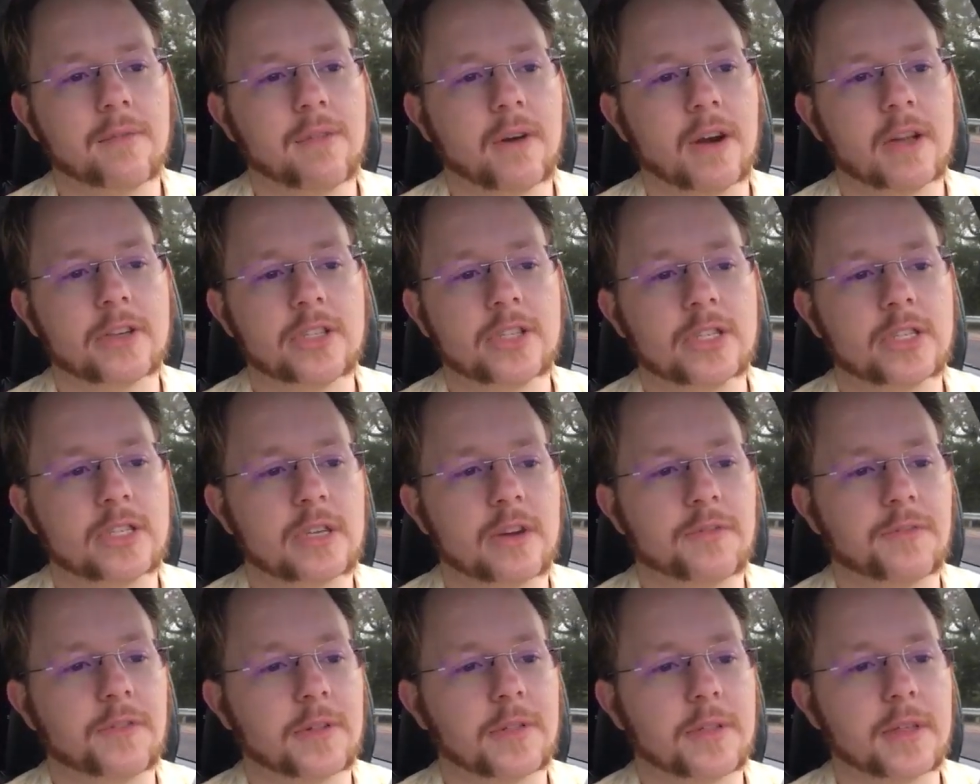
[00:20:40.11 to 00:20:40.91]
French is
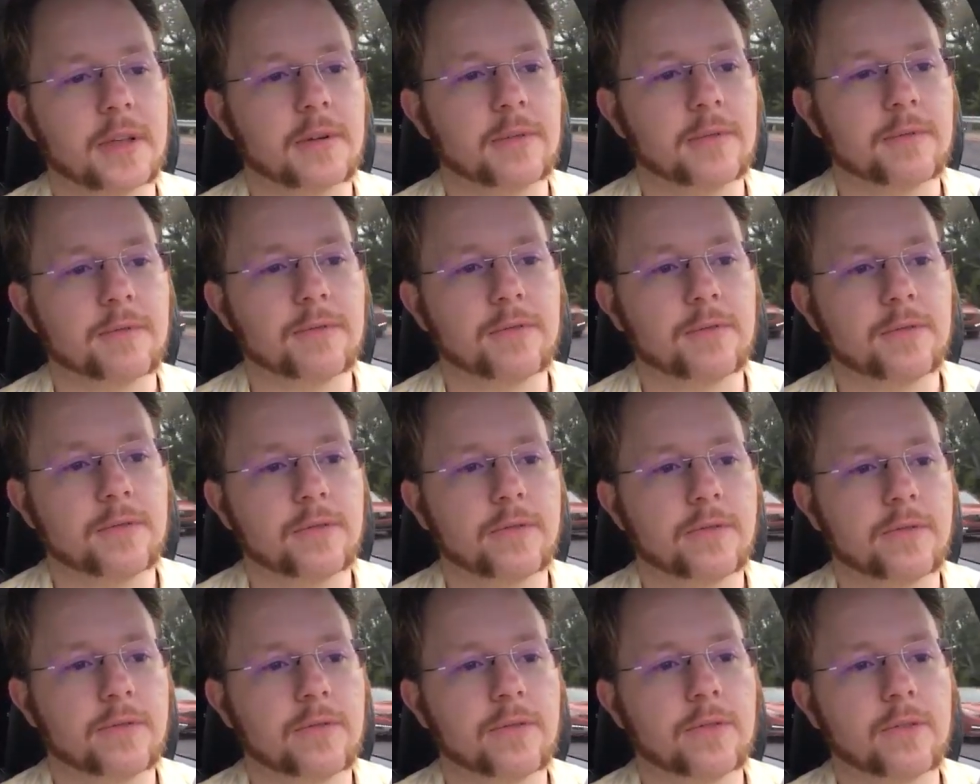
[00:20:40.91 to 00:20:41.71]
different than
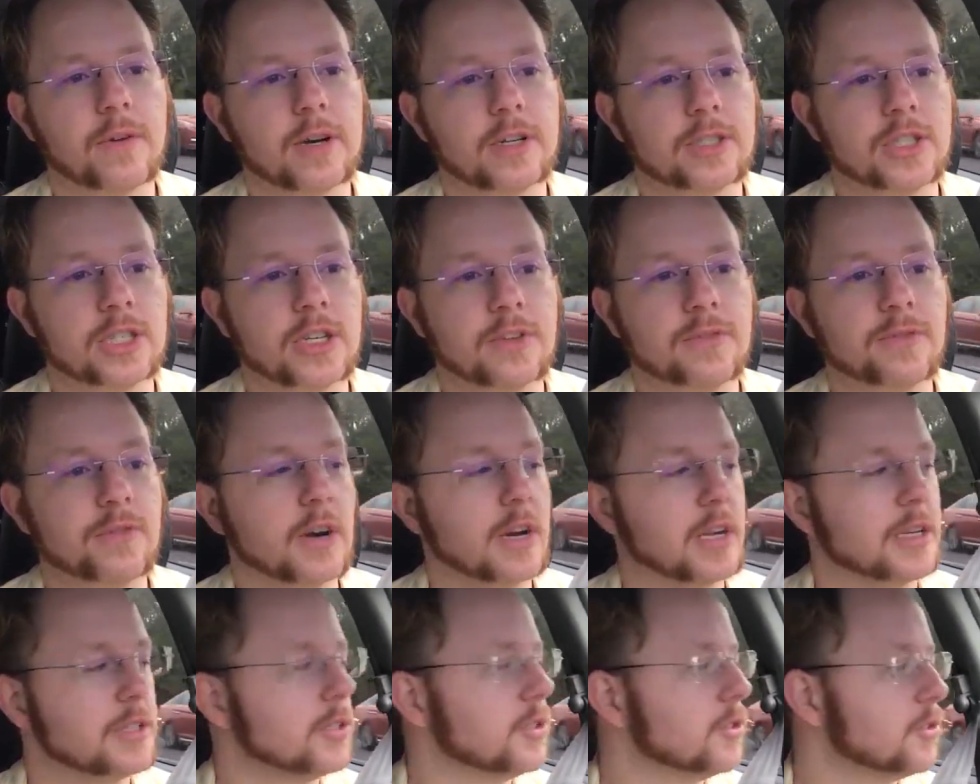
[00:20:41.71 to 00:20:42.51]
Frenchy
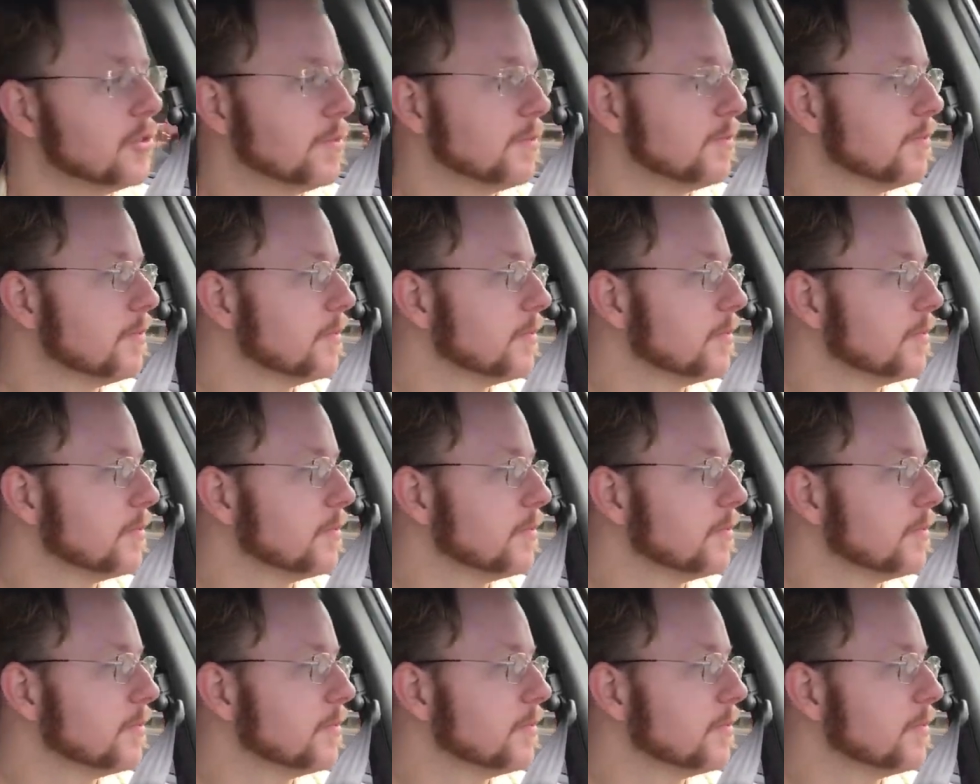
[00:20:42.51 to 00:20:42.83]
French.